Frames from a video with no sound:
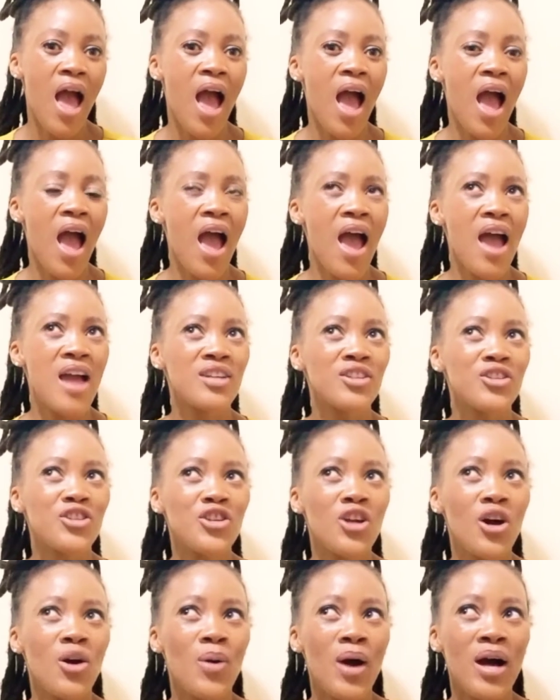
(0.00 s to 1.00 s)
And
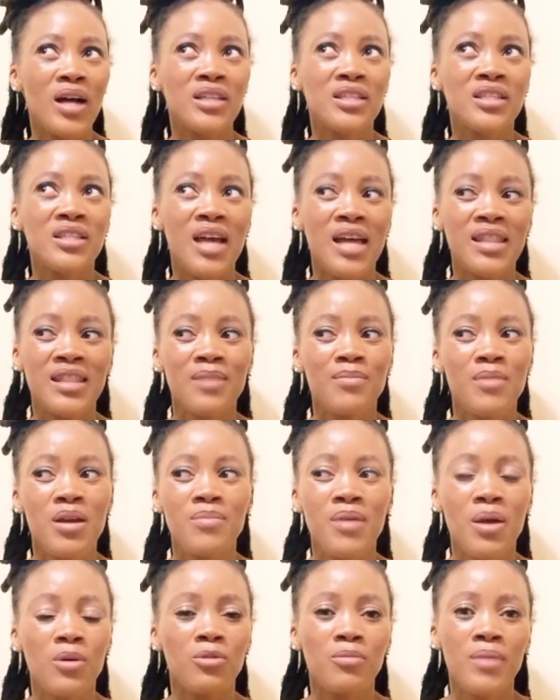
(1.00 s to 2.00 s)
you know what, I think
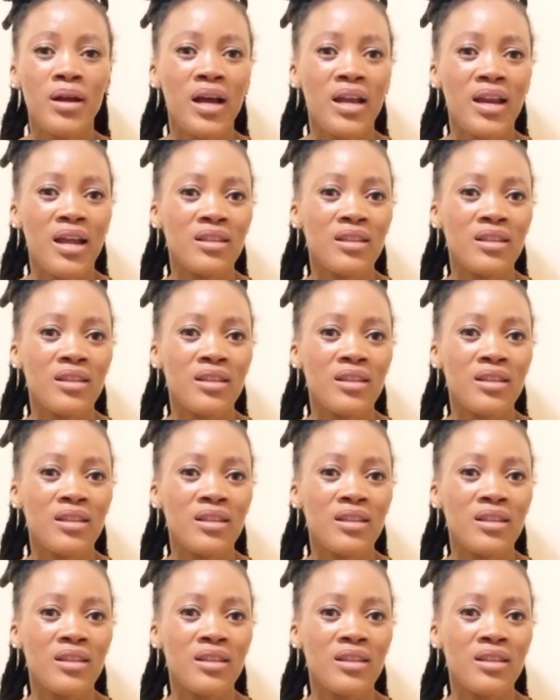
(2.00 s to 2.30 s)
maybe I will make